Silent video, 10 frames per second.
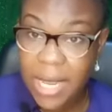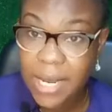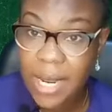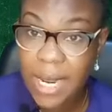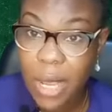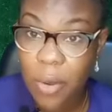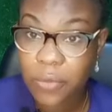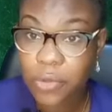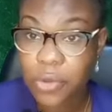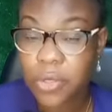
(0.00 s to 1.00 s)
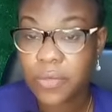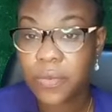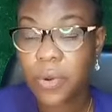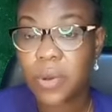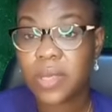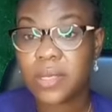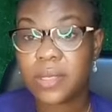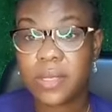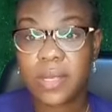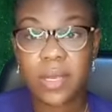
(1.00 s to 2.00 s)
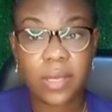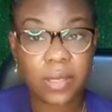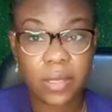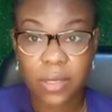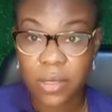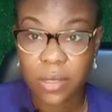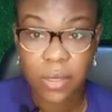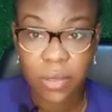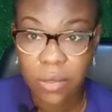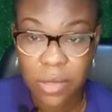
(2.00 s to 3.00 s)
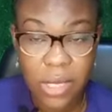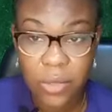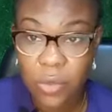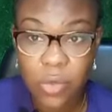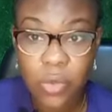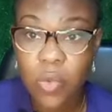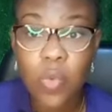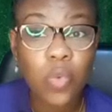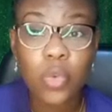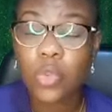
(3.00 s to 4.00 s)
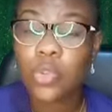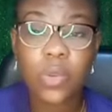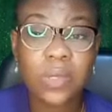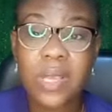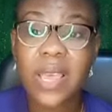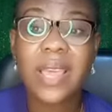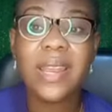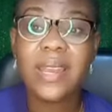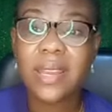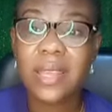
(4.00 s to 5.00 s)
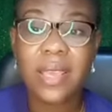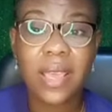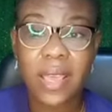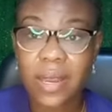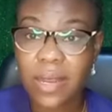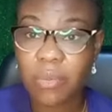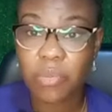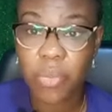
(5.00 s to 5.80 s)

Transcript: Then lack of trust for others. Again, there are those who don't trust anybody.